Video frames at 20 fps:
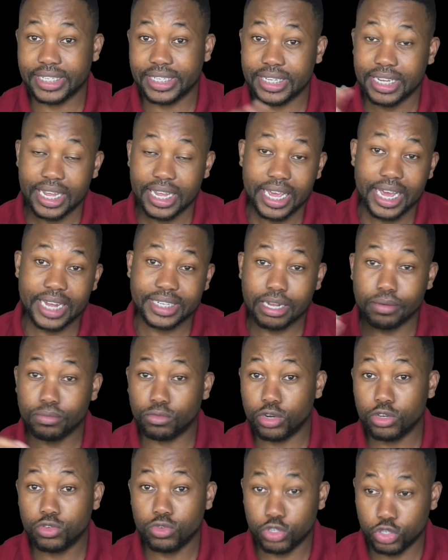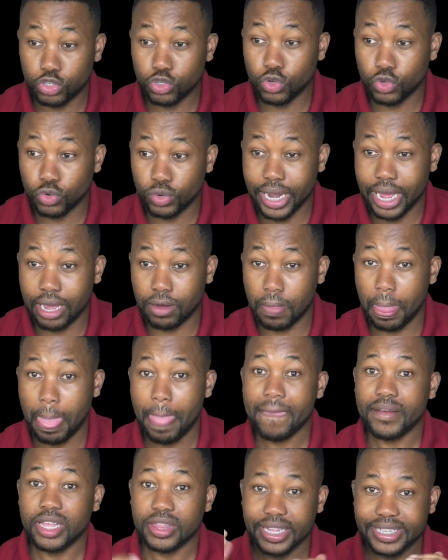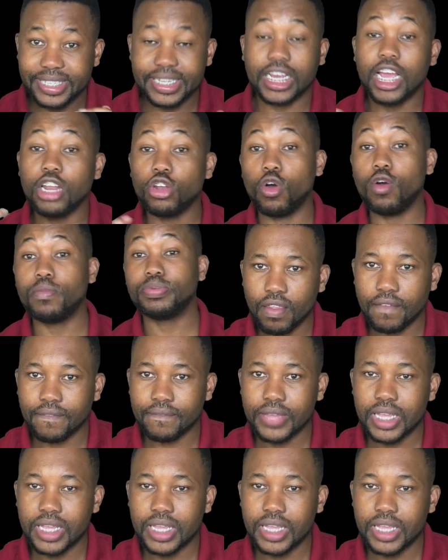as I'm going to show you now. The second option,